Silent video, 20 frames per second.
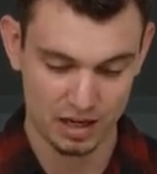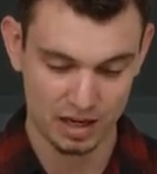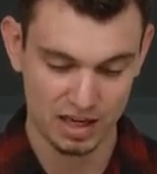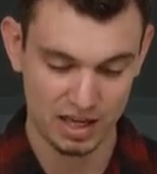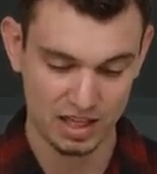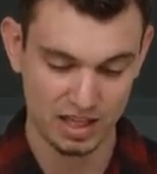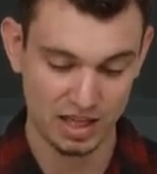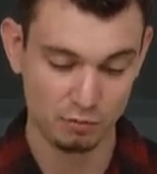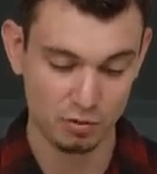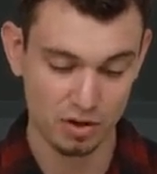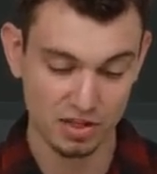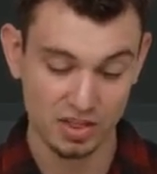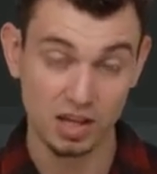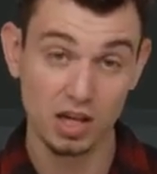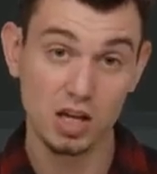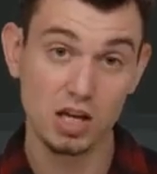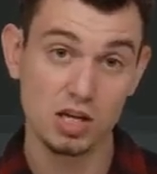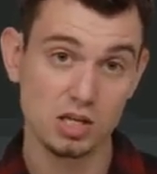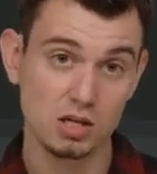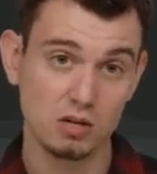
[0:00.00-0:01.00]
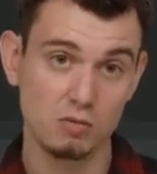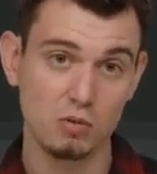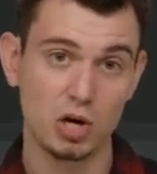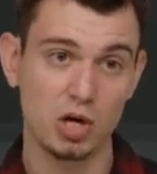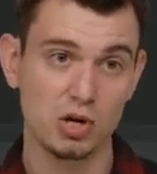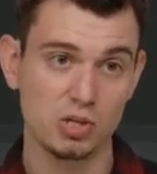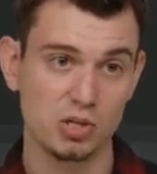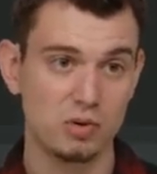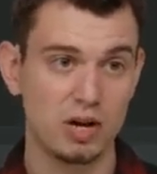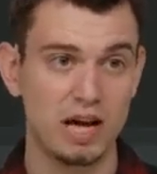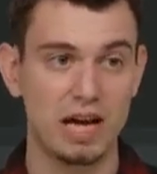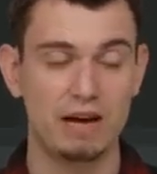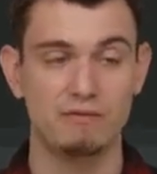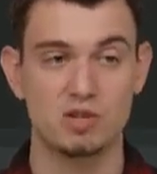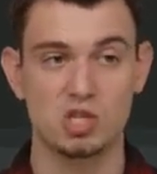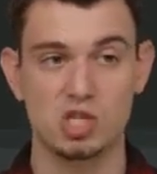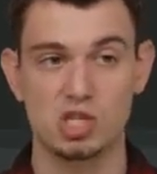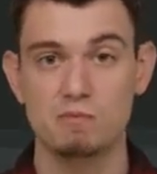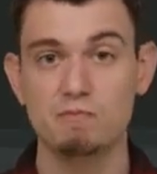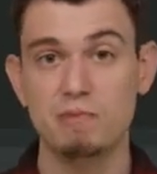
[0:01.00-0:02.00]
And then with int, we also have
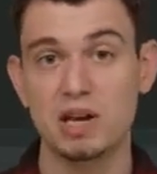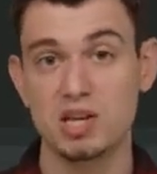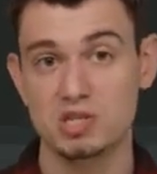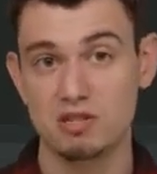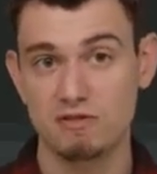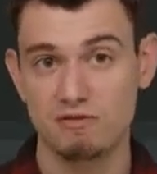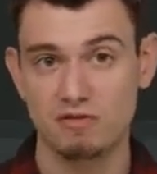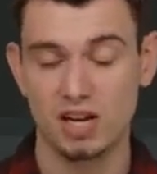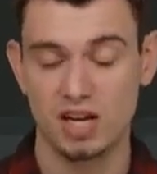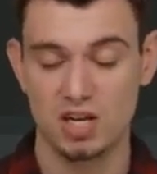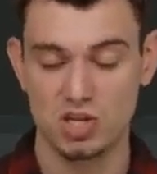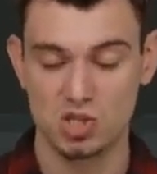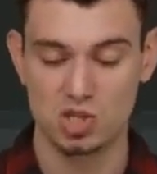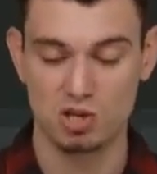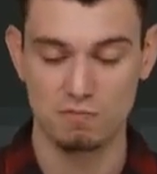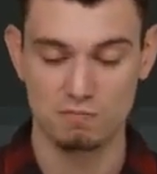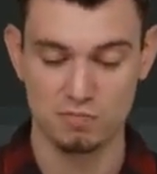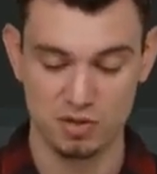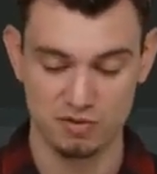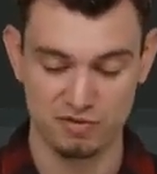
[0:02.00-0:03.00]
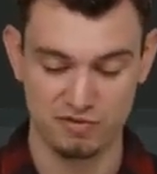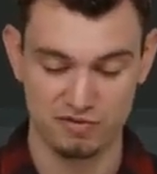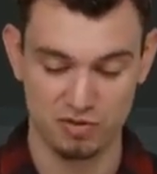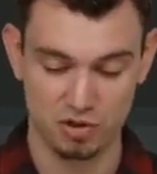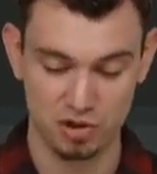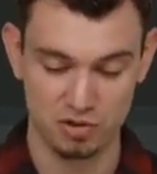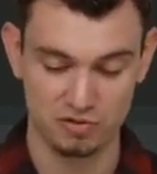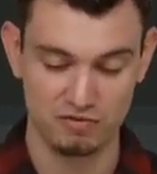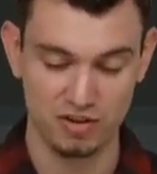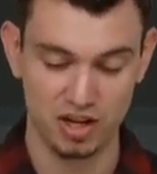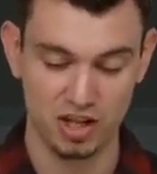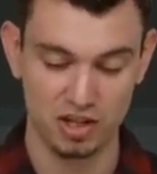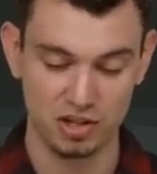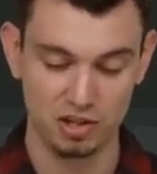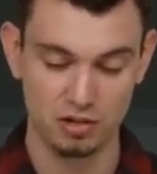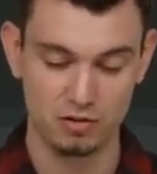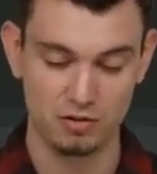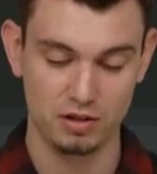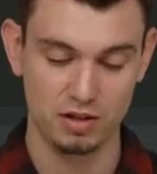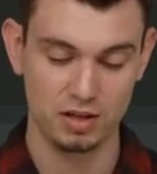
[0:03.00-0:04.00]
to specify some default
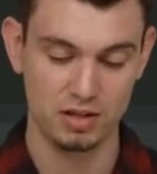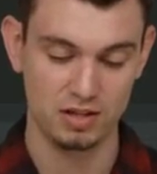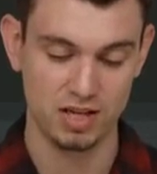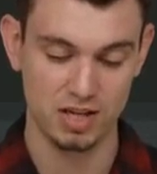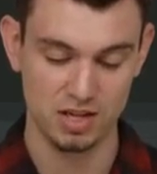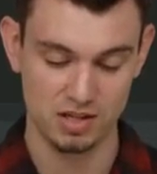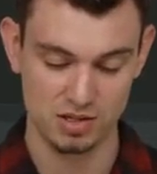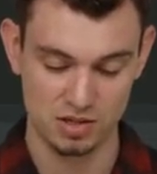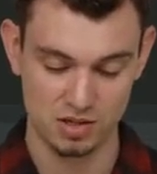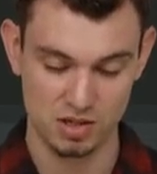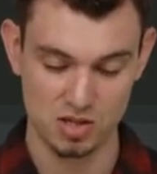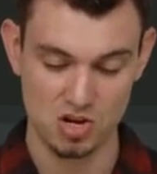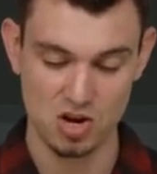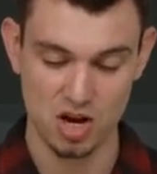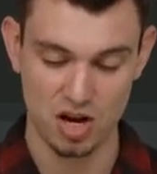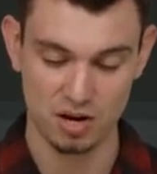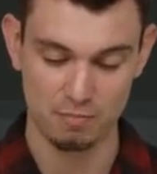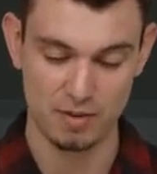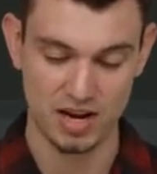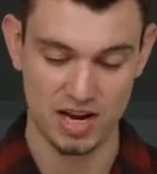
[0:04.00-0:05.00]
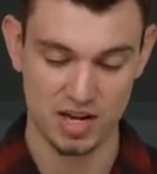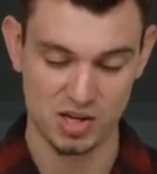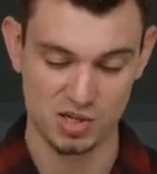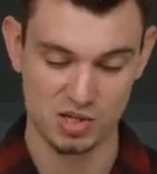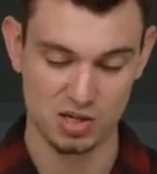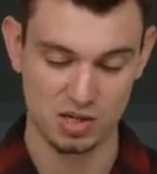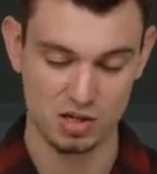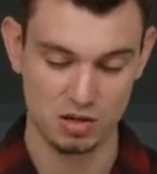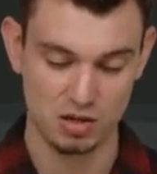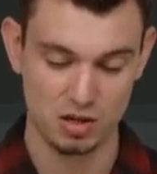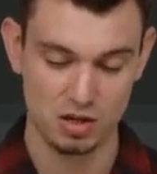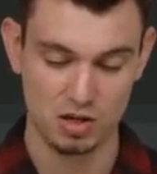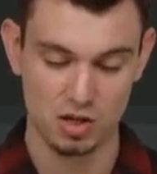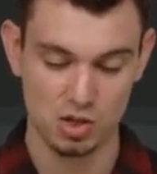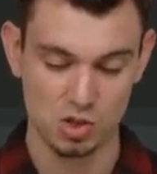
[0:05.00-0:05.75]
value in case it's not passed in.